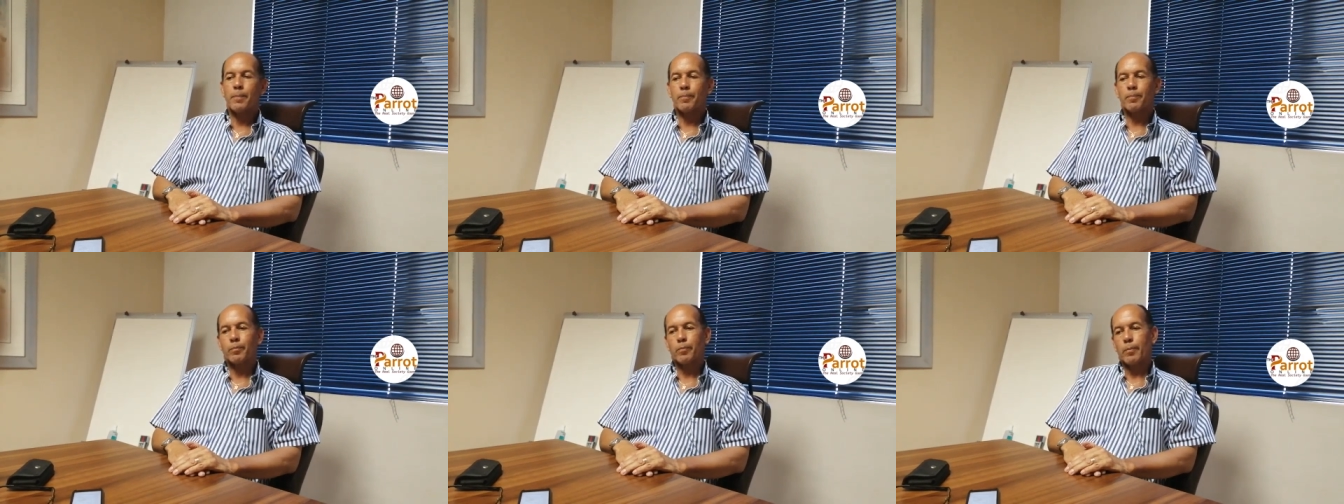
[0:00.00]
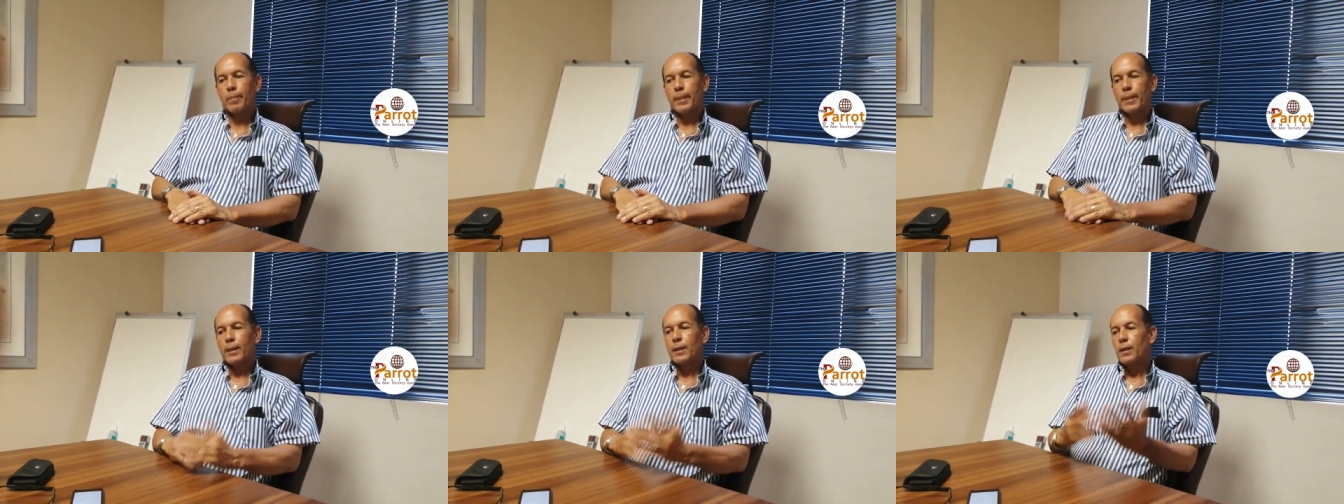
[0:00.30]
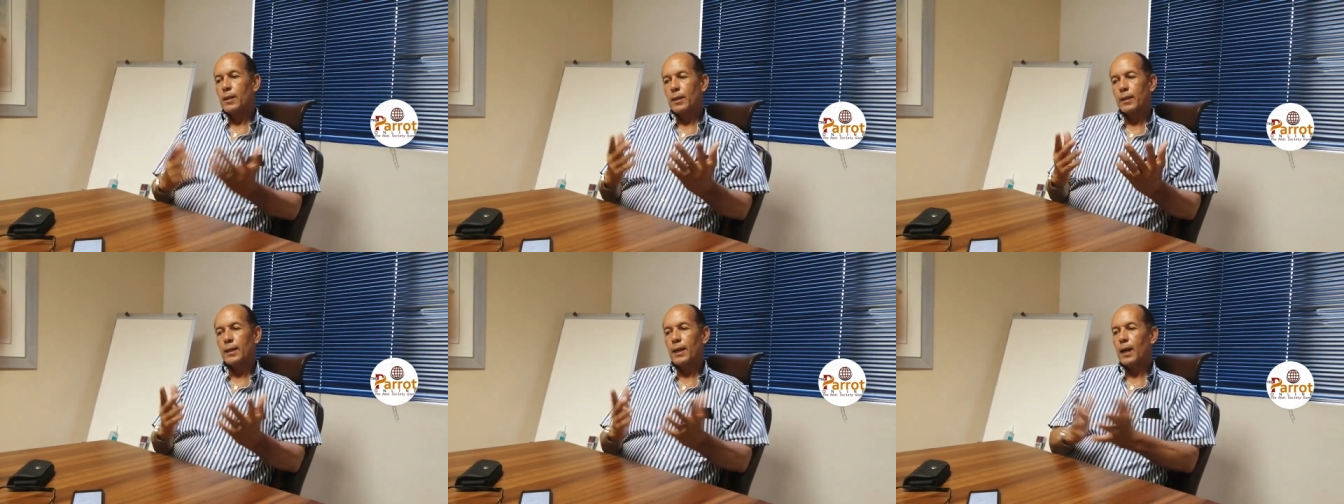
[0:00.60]
Um,
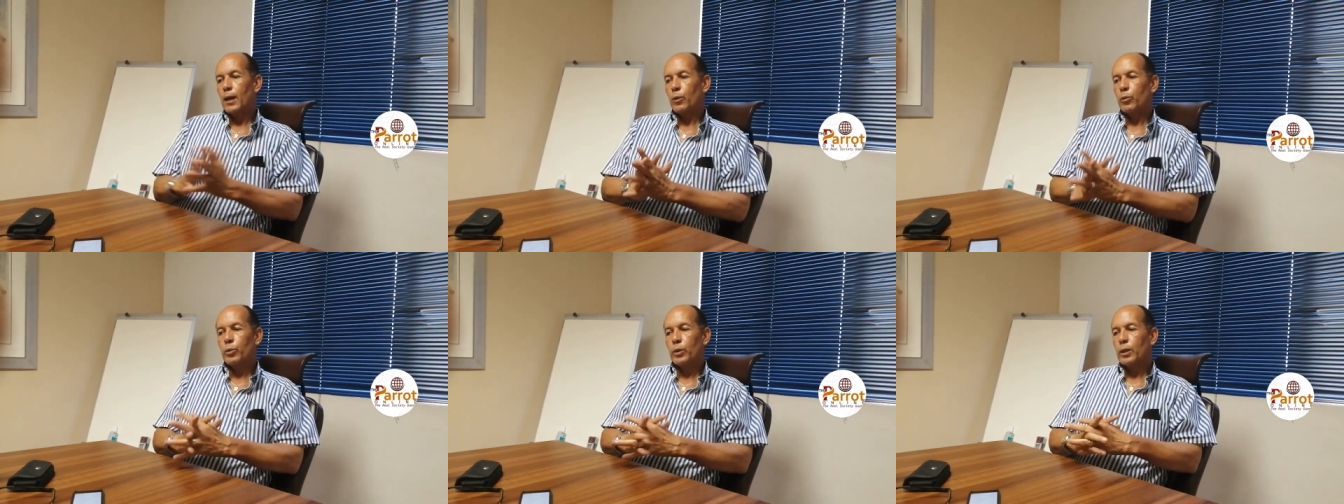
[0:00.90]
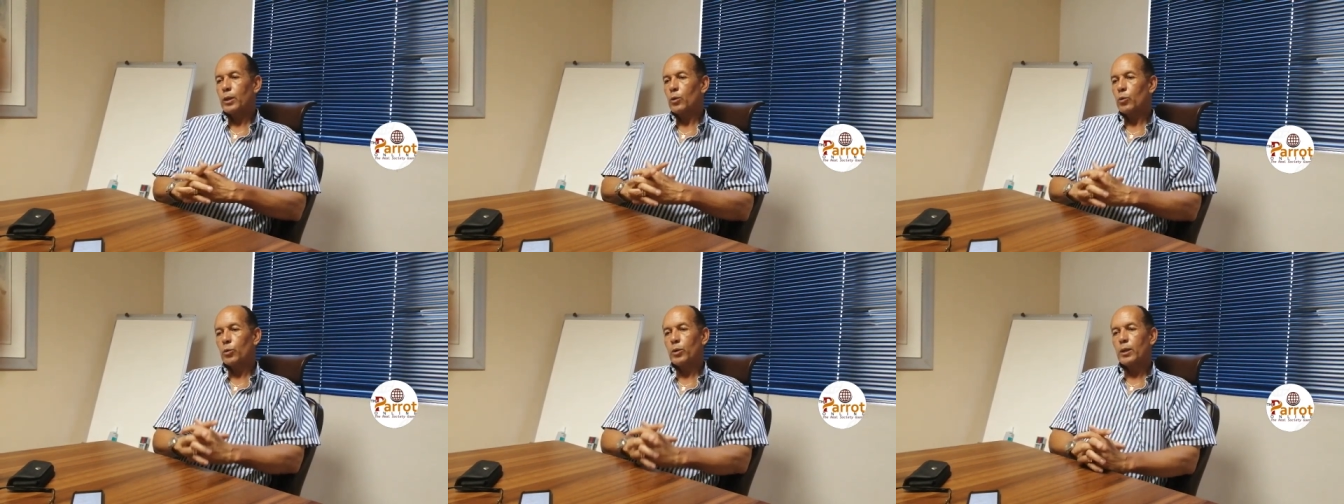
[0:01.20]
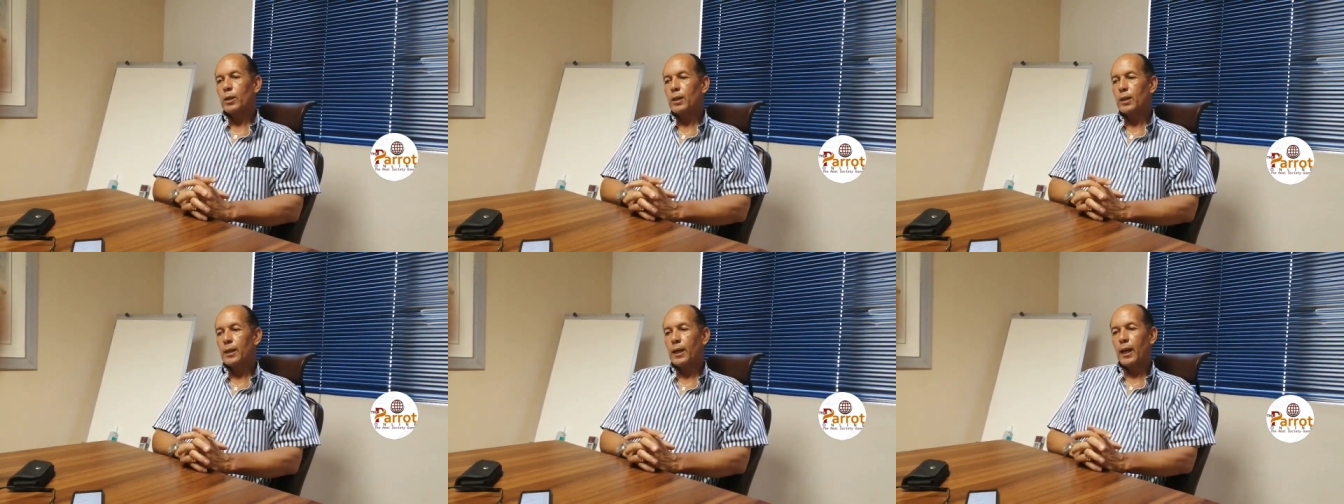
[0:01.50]
yeah, we'll,
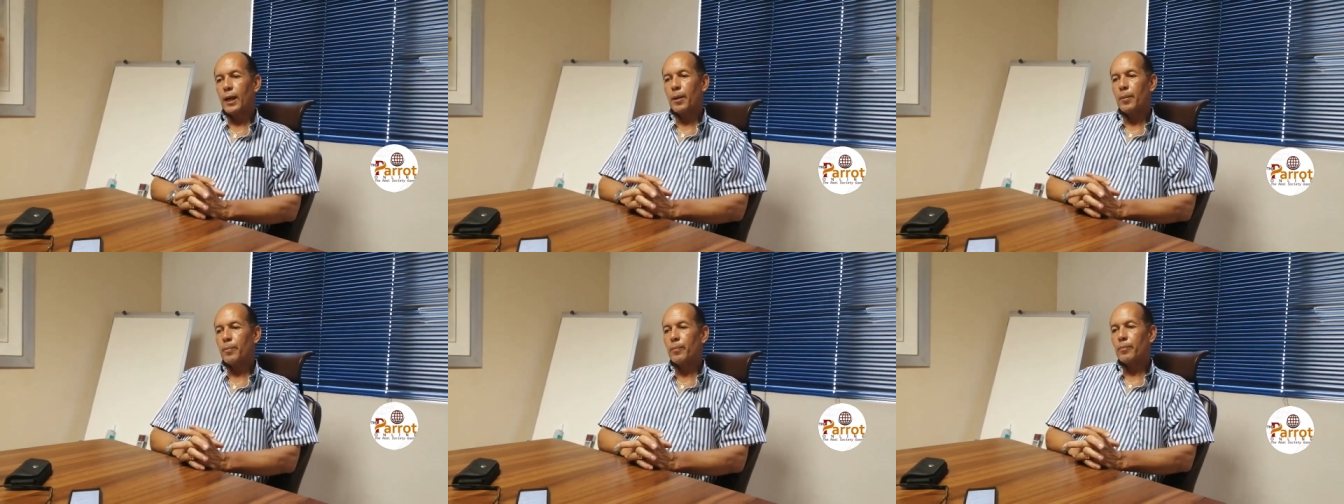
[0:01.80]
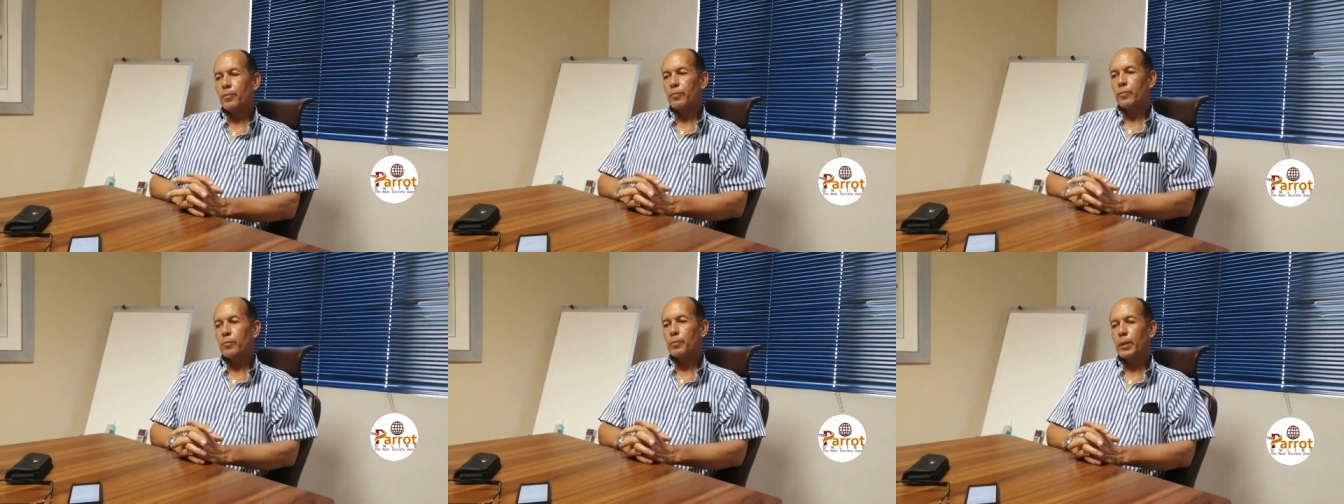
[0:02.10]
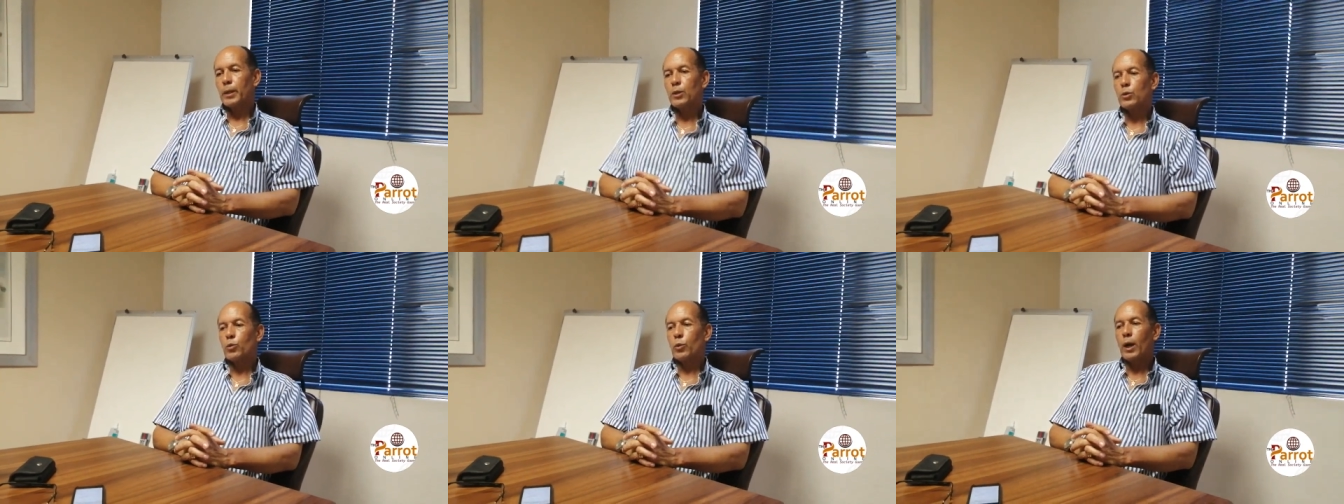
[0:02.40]
we'll um,
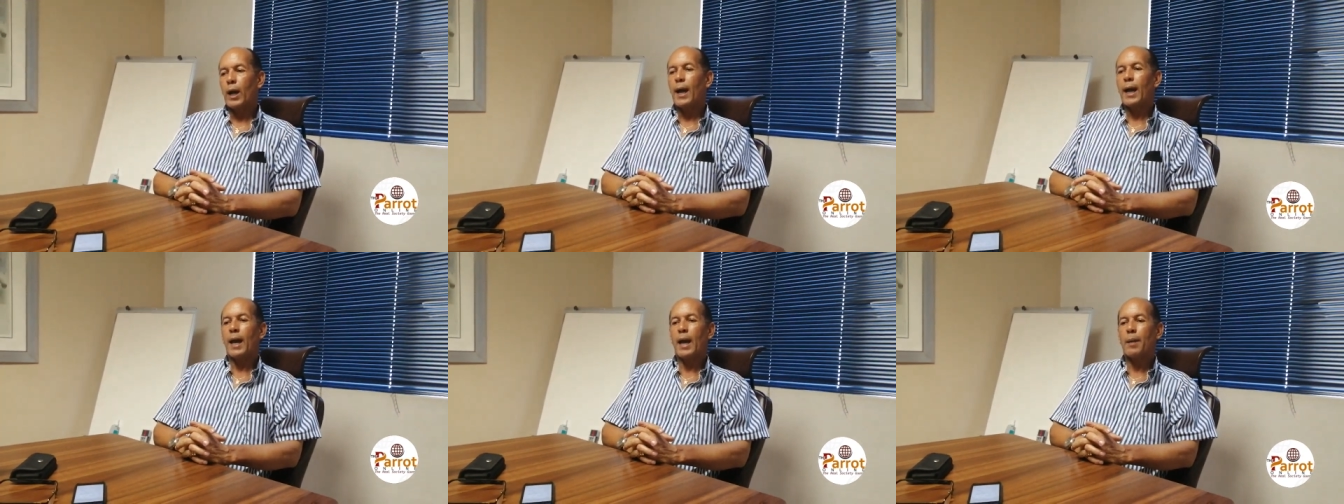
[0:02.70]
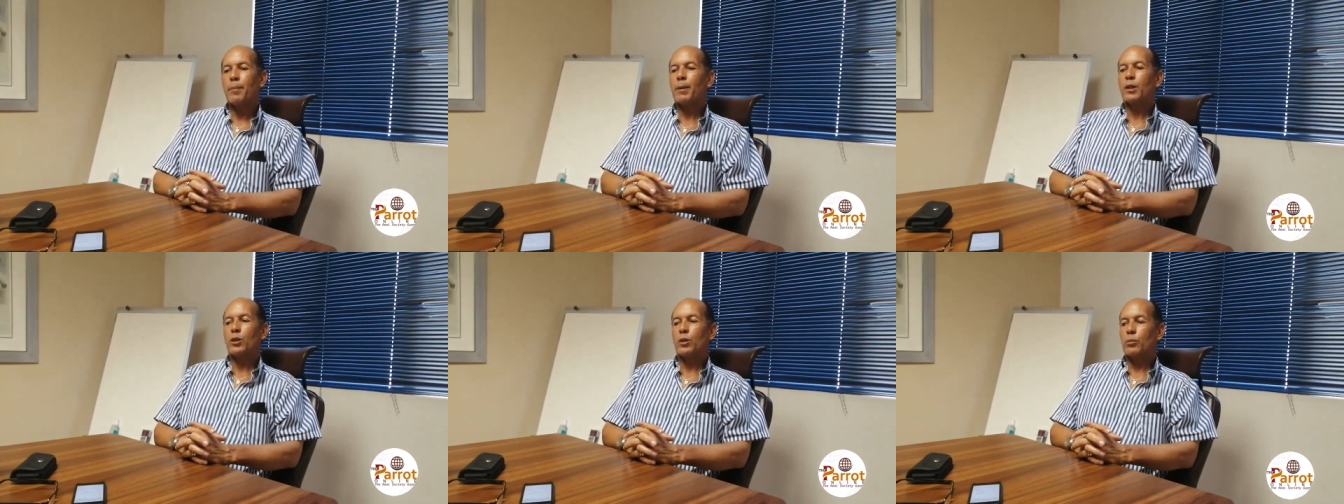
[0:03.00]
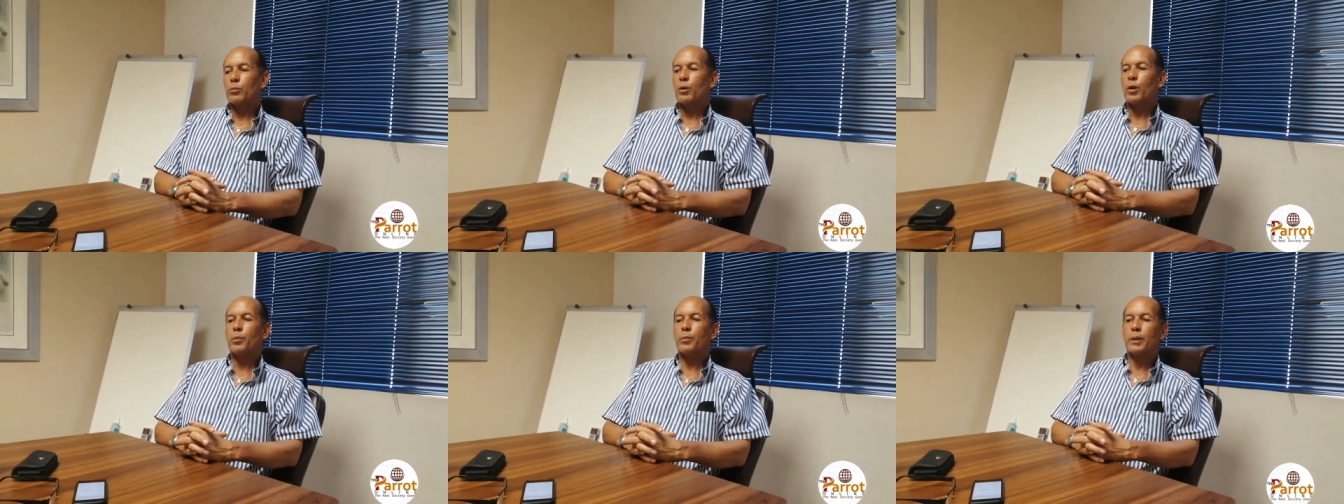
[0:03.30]
but where I am
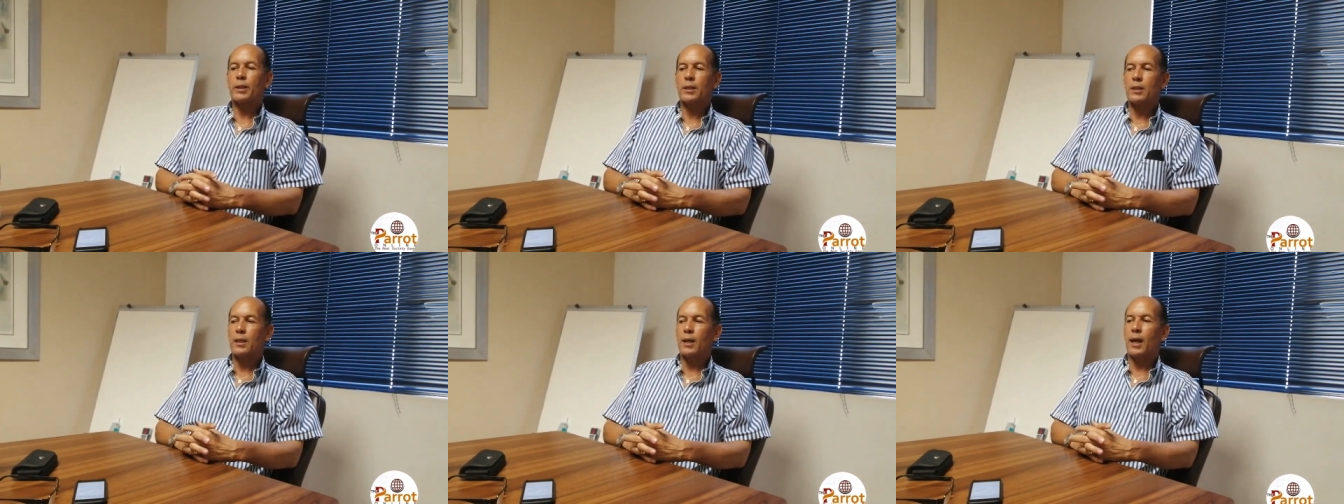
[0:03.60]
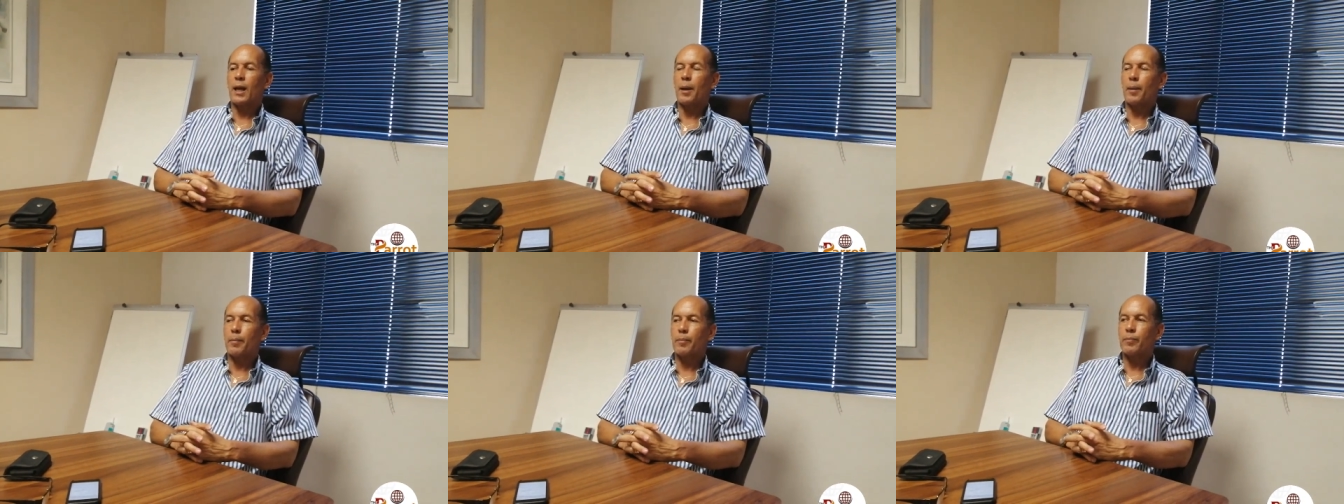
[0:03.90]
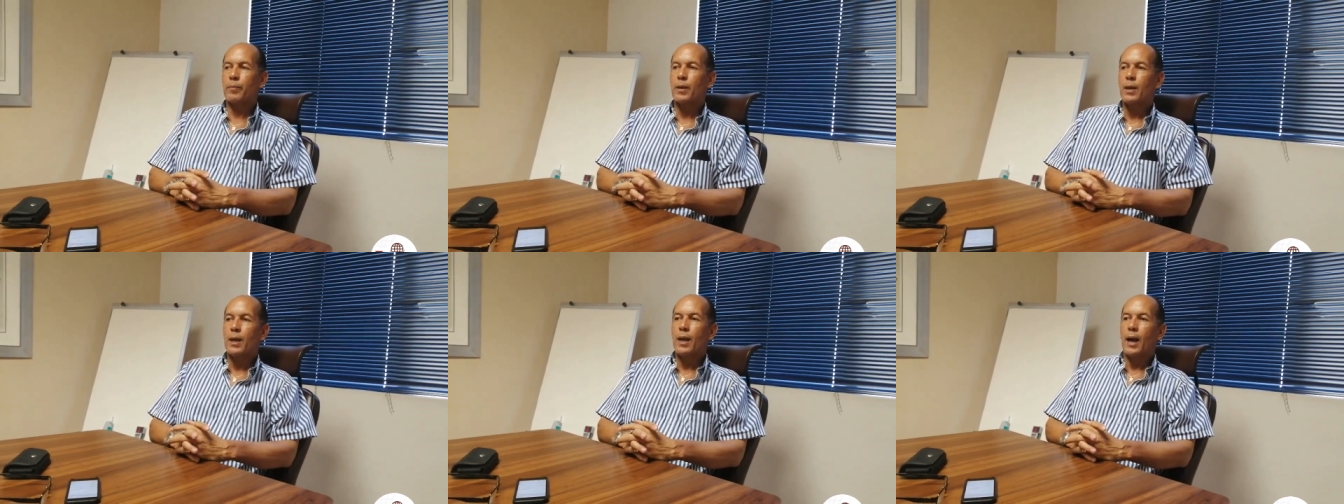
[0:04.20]
at the moment,
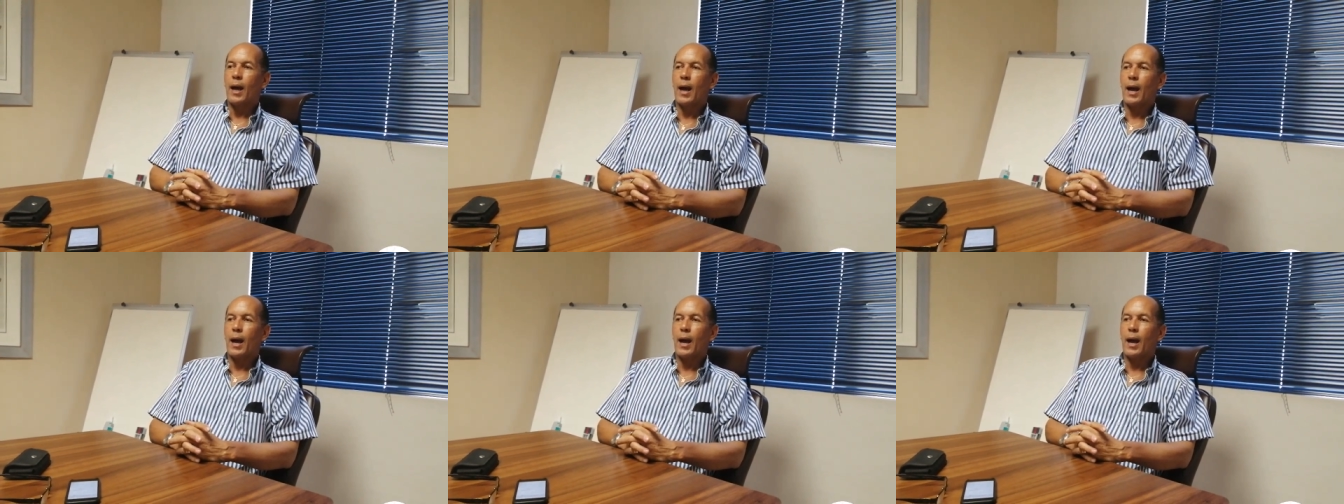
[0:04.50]
um,